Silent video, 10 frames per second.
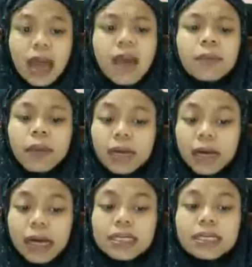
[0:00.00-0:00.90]

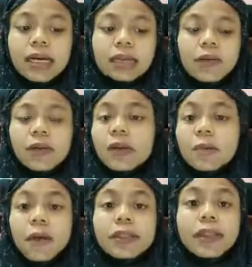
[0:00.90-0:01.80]
because they were
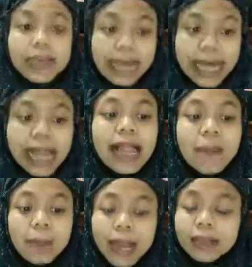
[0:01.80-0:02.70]
about real
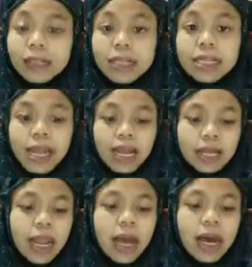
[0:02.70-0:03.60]
battles
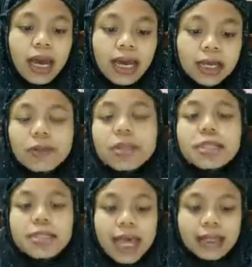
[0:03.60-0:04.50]
and heroes
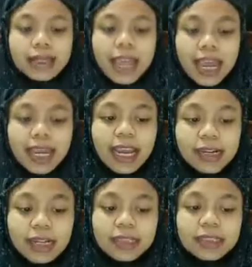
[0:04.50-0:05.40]
that they
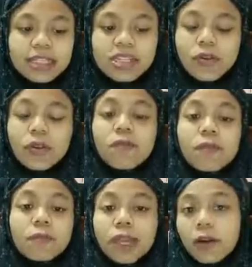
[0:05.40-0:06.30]
heard the story
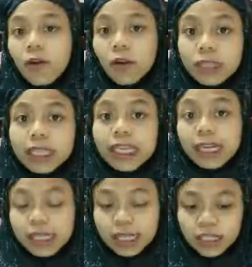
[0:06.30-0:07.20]
from their old
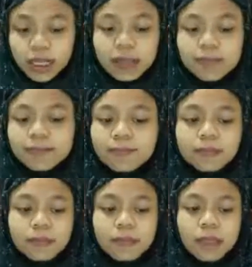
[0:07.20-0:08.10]
generation.
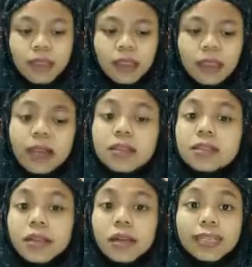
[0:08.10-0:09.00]
It
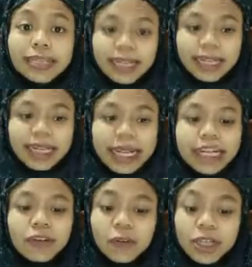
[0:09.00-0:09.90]
also written
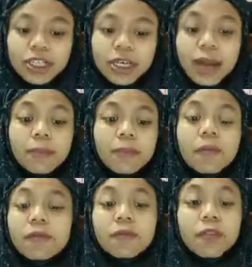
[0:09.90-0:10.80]
in rich and
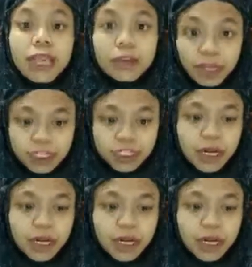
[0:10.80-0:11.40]
powerful language,